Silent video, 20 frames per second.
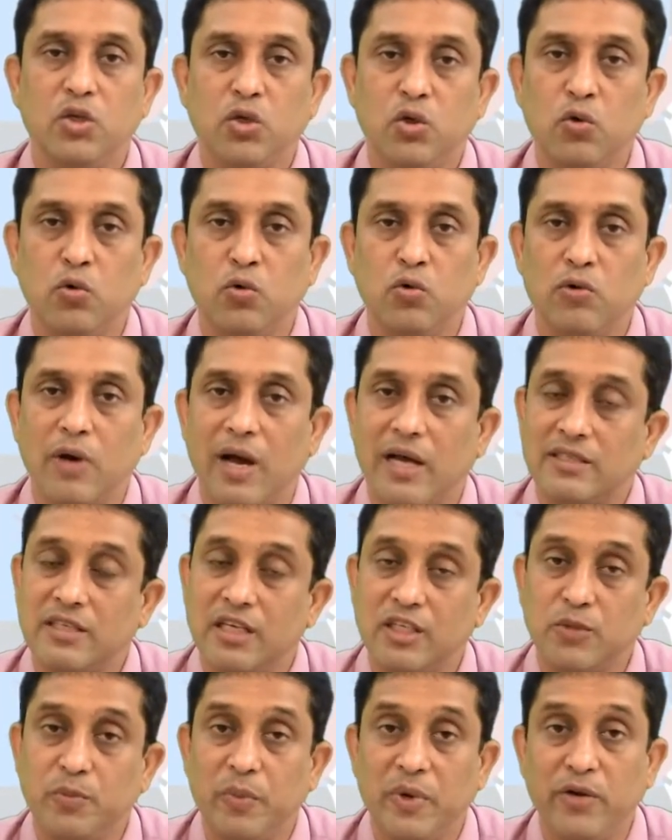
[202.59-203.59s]
to
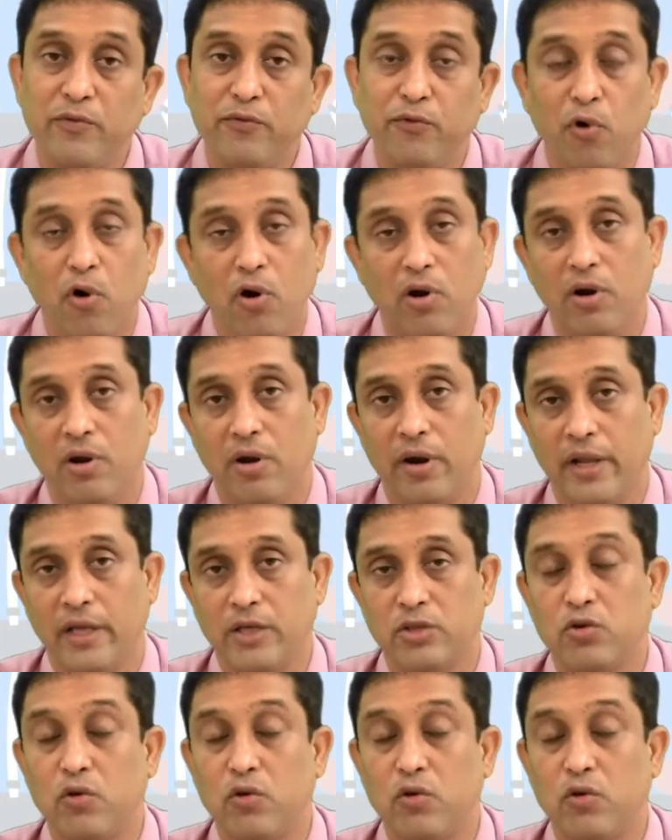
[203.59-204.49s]
assessment for learning. So,